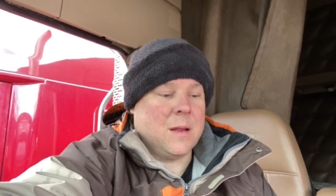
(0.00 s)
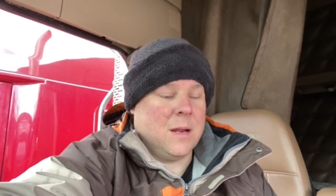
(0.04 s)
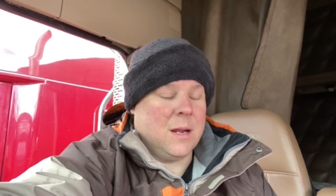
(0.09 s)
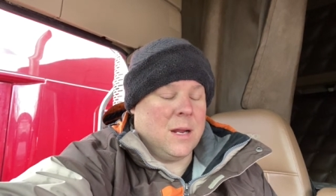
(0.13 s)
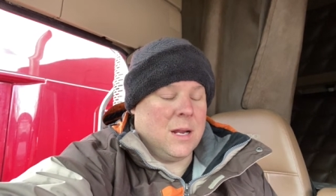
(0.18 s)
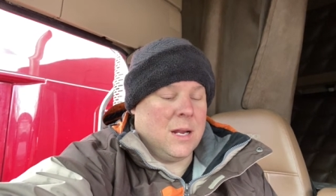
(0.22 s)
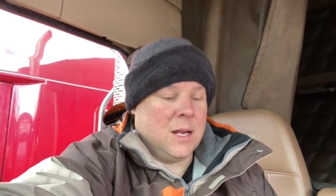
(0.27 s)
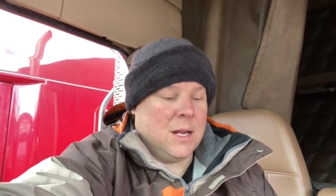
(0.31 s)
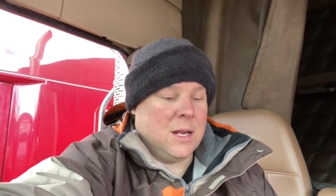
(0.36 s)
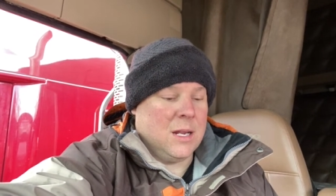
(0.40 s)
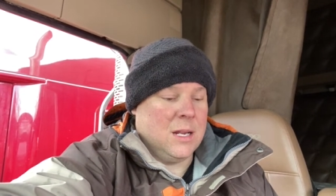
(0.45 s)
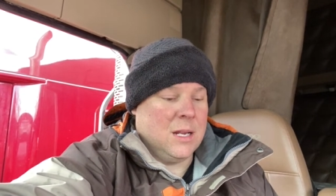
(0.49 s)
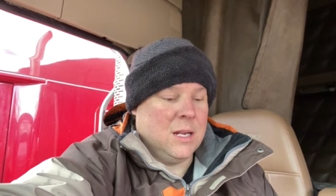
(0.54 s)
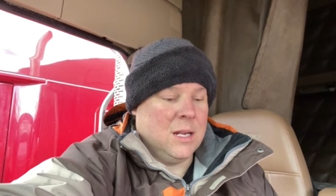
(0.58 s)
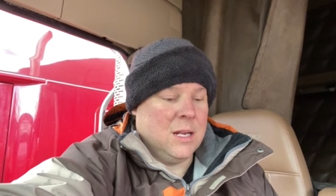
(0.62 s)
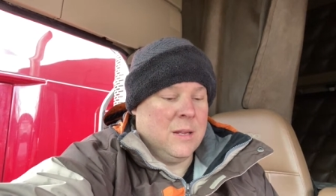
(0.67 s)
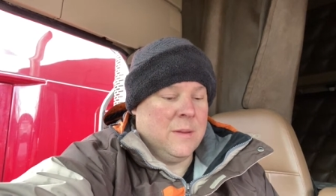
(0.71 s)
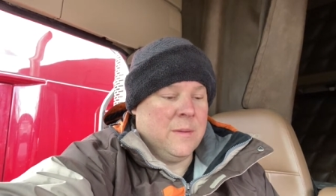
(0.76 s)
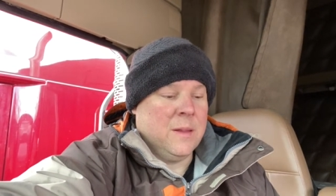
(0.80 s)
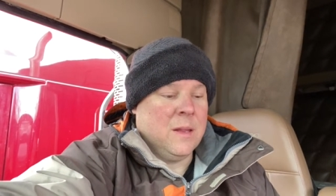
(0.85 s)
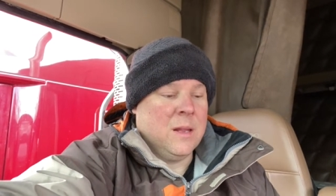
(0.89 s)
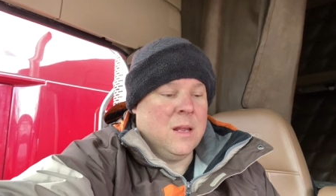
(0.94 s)

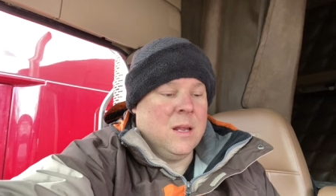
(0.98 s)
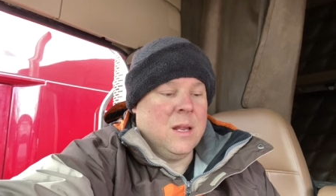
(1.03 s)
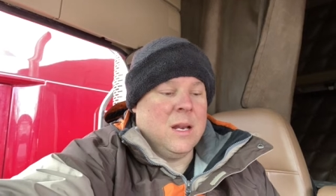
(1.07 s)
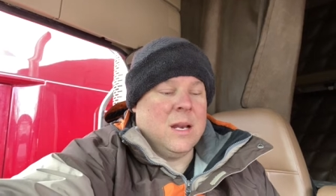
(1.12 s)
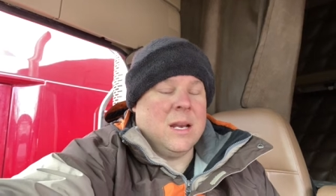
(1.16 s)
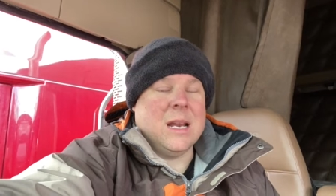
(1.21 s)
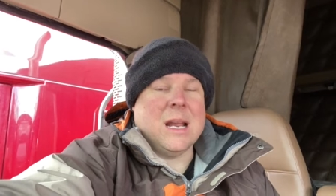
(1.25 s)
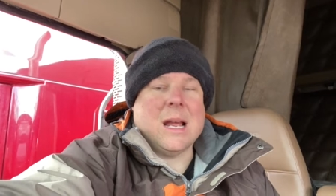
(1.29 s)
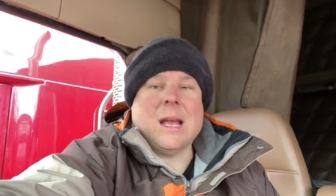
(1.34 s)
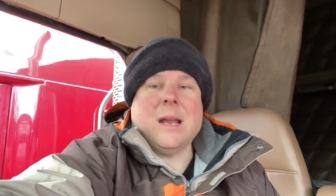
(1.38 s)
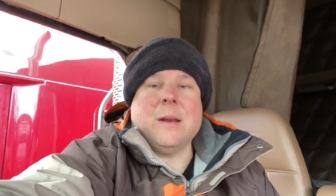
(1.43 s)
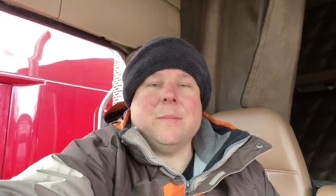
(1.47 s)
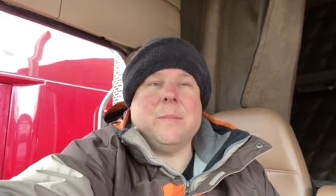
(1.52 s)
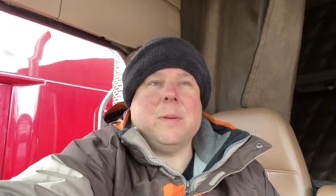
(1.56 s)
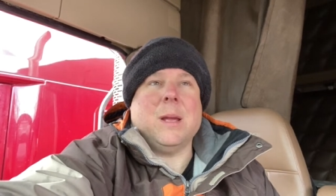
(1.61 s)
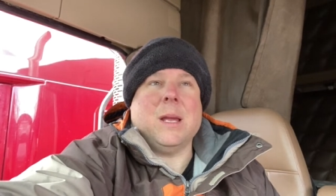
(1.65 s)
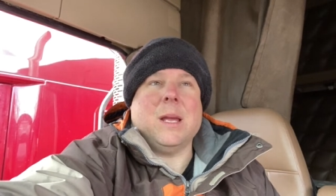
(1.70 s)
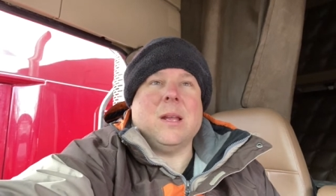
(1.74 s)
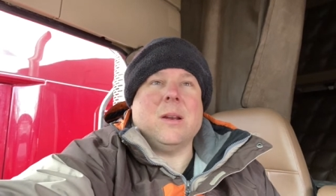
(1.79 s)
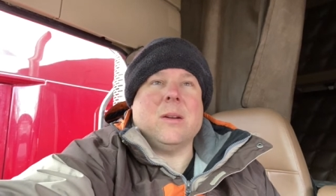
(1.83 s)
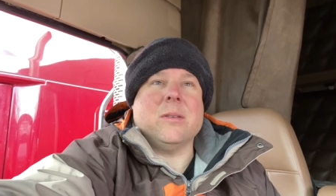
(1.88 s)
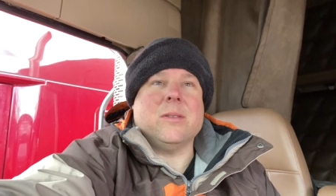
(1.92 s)

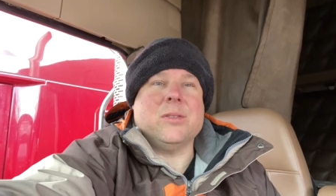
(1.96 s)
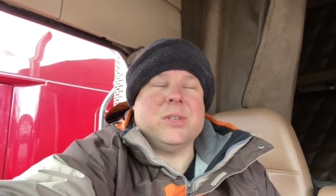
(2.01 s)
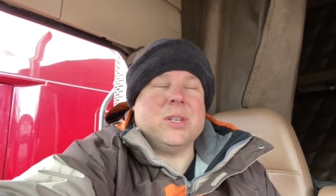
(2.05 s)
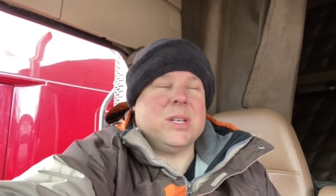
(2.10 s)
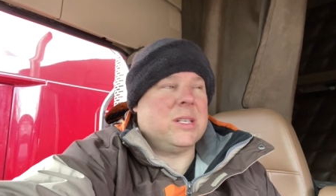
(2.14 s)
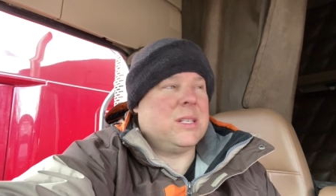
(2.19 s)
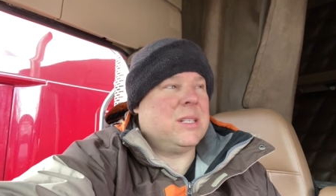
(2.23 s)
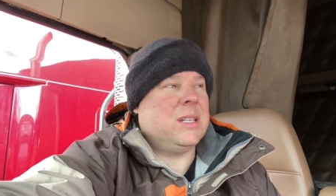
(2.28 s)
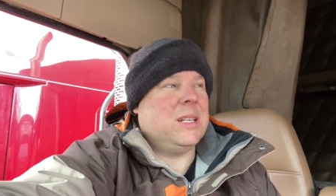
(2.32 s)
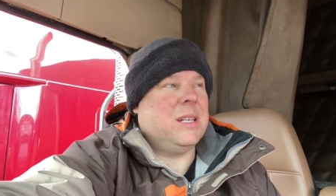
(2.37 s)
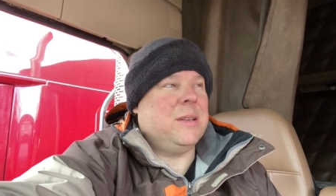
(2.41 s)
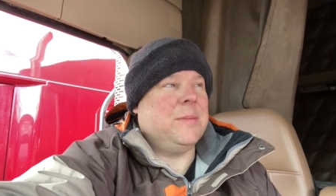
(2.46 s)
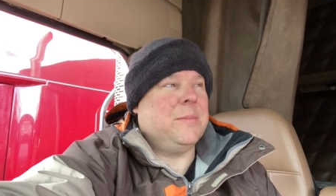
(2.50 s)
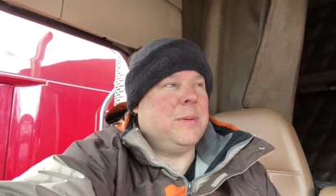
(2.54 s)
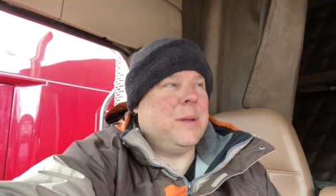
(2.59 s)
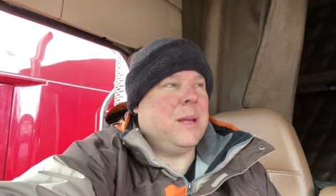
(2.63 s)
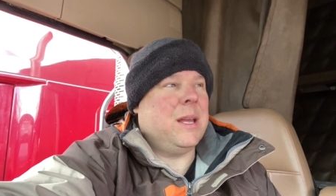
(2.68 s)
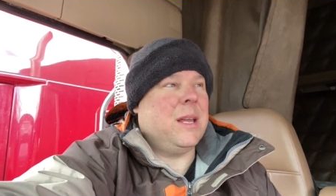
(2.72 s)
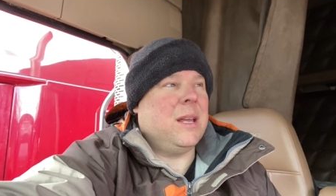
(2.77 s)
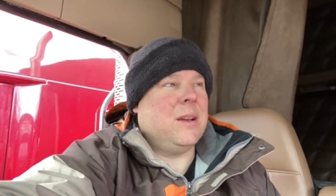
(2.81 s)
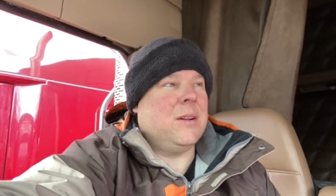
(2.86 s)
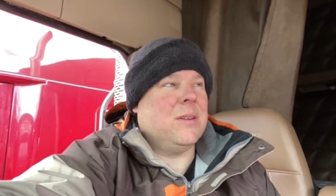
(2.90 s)
9-pin or
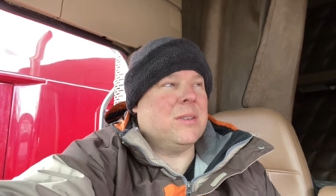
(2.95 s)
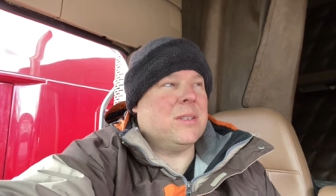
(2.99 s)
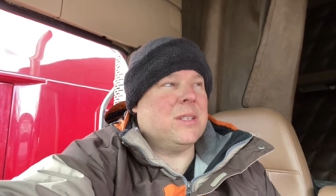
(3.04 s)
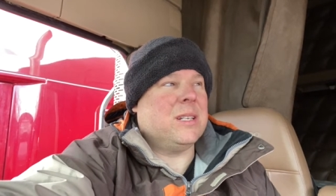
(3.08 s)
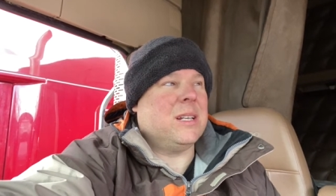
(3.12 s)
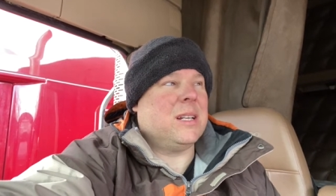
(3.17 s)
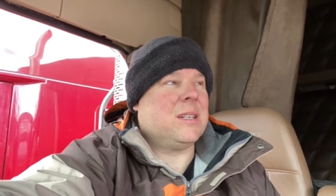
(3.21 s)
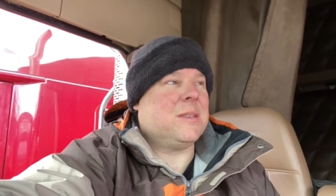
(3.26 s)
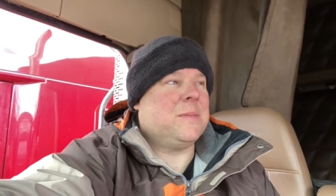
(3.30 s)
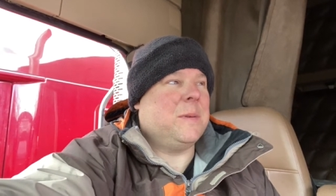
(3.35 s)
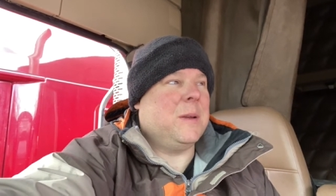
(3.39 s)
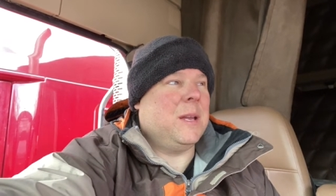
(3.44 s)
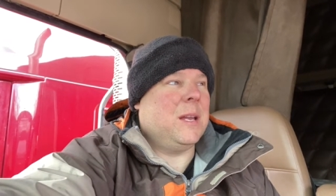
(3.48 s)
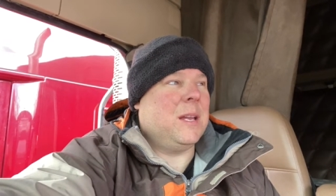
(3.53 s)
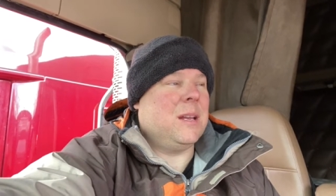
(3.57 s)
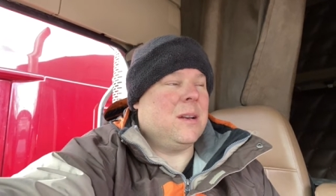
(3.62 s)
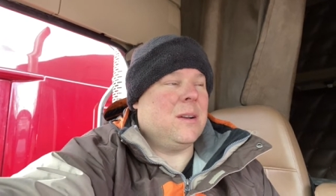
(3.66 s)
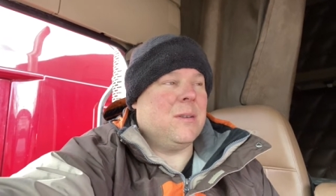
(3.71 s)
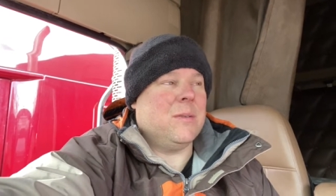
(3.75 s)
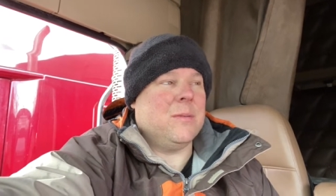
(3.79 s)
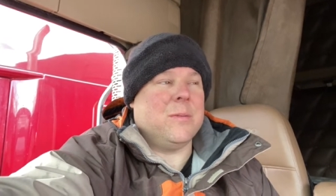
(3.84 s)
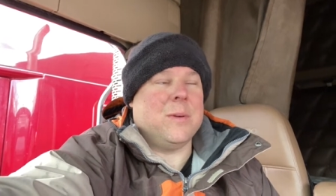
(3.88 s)
16-pin or
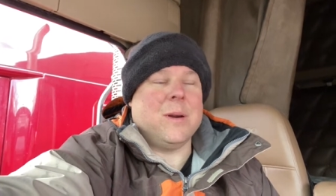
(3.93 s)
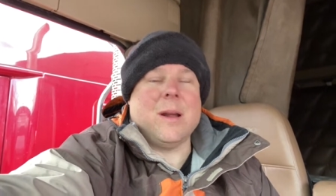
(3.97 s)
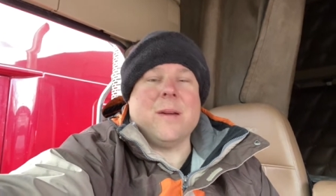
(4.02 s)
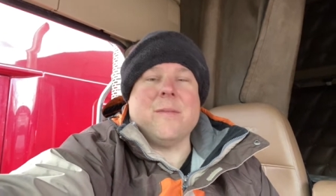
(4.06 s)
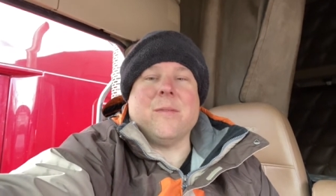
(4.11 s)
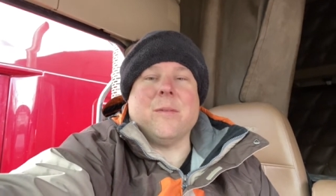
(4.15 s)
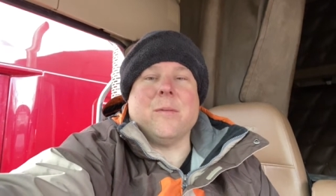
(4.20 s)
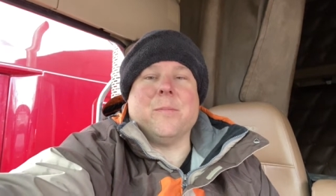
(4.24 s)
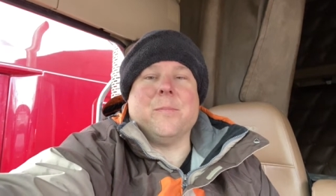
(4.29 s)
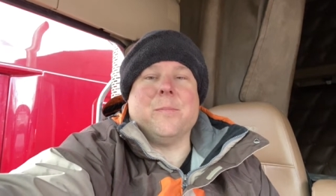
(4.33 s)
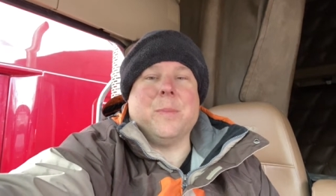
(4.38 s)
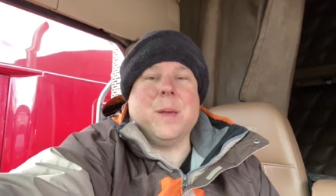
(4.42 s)
6-pin or whatever